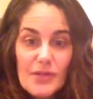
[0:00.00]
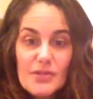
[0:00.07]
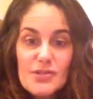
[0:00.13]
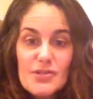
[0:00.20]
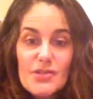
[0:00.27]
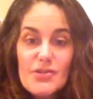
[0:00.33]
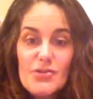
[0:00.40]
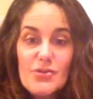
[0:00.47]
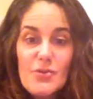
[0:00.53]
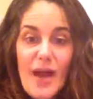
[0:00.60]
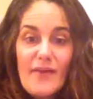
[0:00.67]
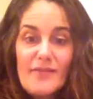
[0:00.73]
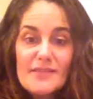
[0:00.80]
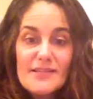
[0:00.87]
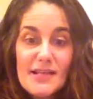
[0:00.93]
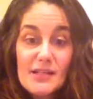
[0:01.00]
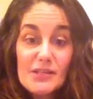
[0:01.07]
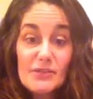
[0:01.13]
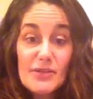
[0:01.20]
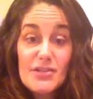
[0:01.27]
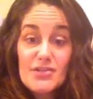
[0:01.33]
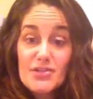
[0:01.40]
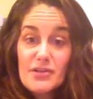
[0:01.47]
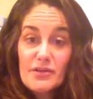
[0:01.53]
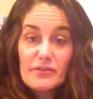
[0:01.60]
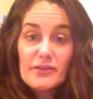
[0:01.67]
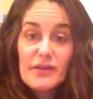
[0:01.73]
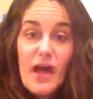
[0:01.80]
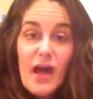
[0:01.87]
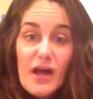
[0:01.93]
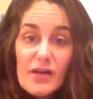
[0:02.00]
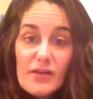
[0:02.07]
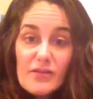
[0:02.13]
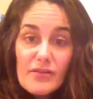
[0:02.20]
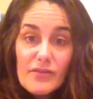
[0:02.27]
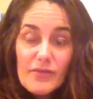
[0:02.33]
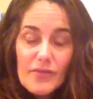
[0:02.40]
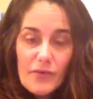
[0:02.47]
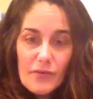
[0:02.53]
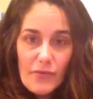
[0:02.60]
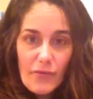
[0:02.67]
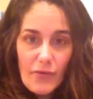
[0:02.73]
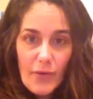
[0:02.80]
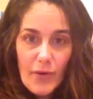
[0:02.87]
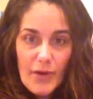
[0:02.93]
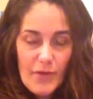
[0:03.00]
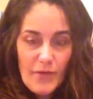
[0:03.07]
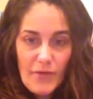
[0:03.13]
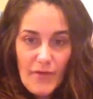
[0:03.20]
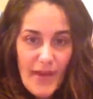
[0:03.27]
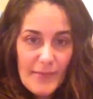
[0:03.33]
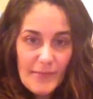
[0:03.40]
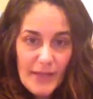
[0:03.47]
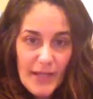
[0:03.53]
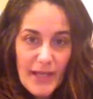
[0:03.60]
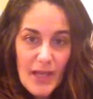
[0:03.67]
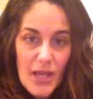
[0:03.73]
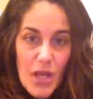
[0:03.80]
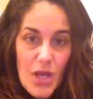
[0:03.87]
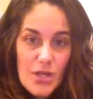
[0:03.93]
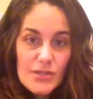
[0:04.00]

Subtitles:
Do you have a declaration of love for your family?